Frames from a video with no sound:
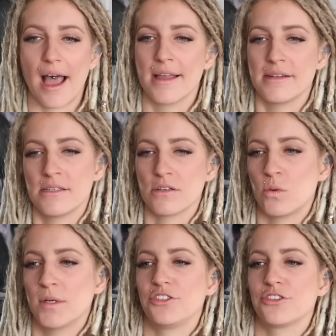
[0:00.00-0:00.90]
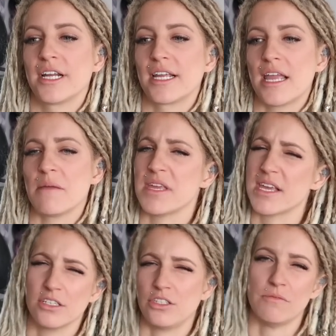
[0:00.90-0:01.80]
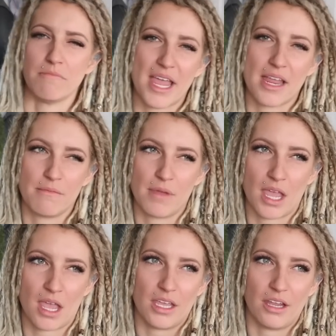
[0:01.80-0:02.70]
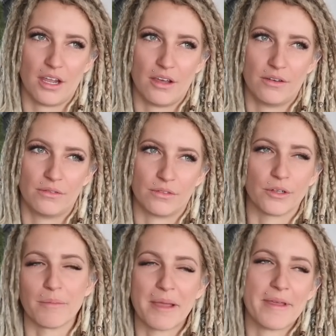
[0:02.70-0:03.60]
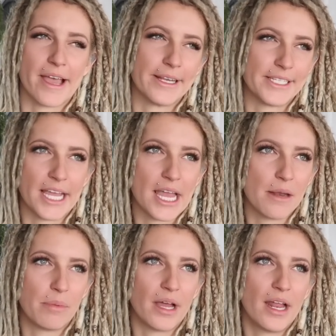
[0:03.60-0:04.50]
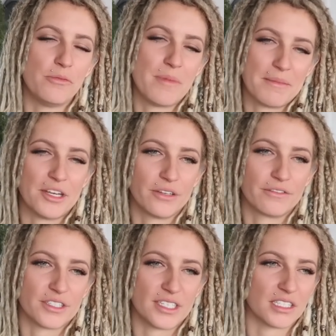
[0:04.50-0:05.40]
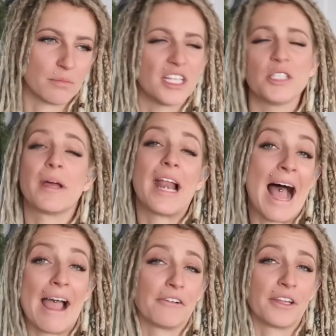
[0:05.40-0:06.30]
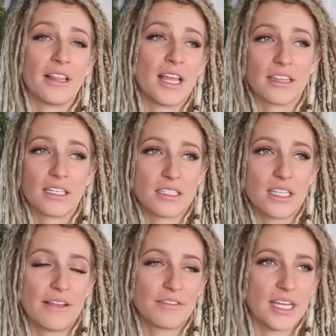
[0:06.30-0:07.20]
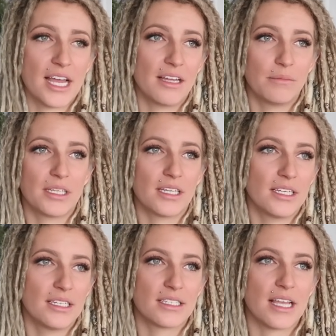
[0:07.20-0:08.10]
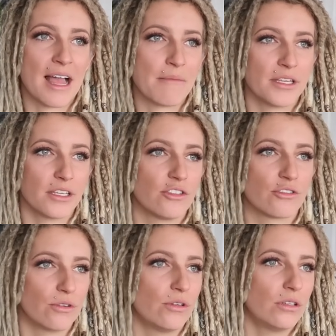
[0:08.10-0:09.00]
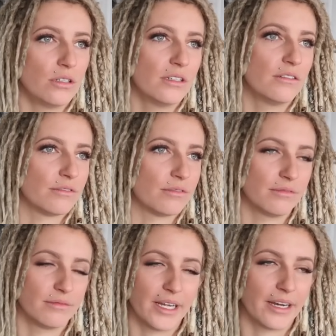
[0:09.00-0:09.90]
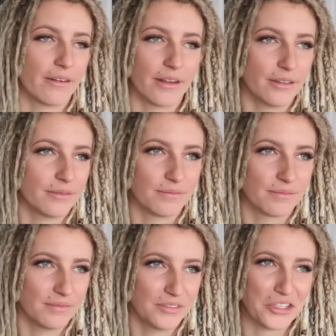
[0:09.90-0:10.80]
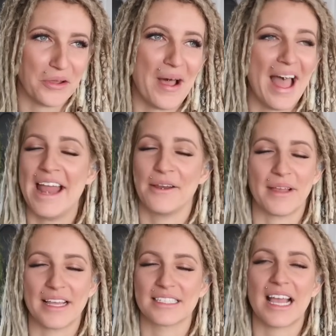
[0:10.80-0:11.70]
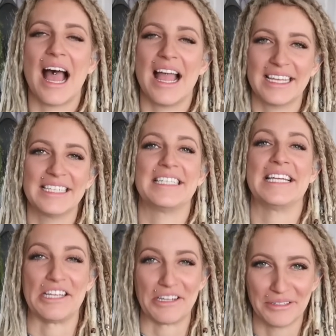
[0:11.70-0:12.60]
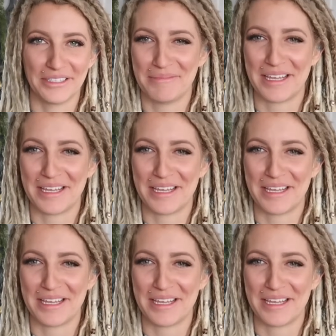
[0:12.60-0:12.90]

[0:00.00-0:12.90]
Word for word: I didn't quit drinking because you made me, you know? Or maybe I did, but you made me do it for six months, but I really like this lifestyle because I'm in control of, I don't know. So anyways, I continued